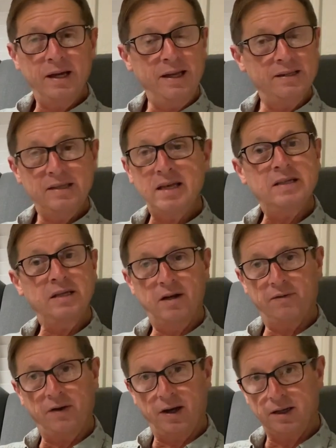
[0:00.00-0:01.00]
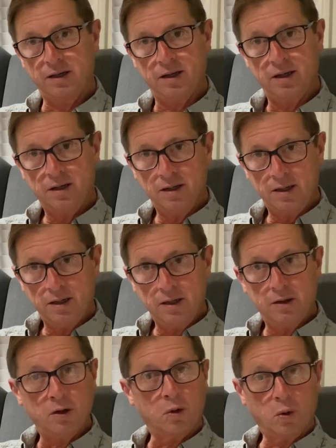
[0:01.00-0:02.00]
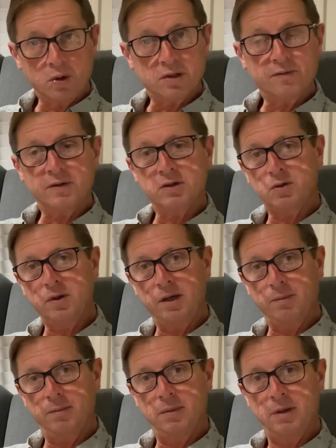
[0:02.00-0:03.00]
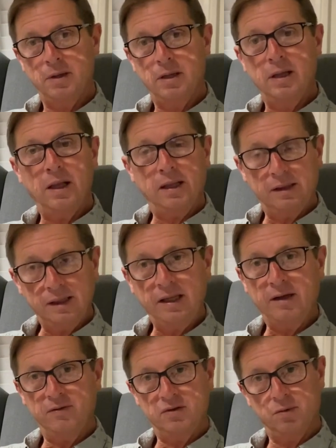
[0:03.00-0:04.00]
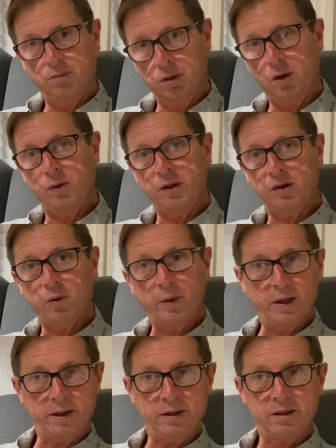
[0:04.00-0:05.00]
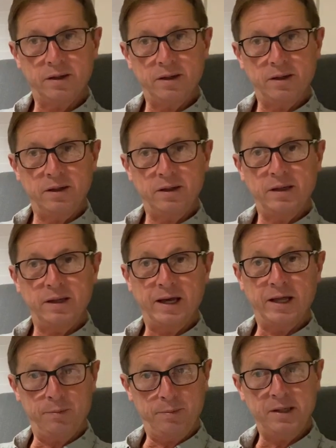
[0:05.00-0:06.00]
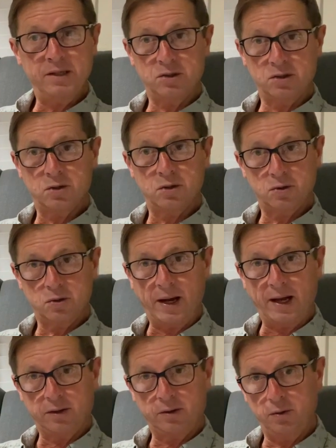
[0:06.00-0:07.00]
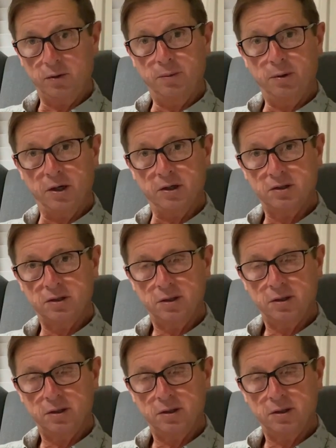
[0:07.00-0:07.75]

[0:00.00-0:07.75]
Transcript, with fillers: is easy to find. The course of a stream, leaves blown in the wind, and a beast's track through the brush.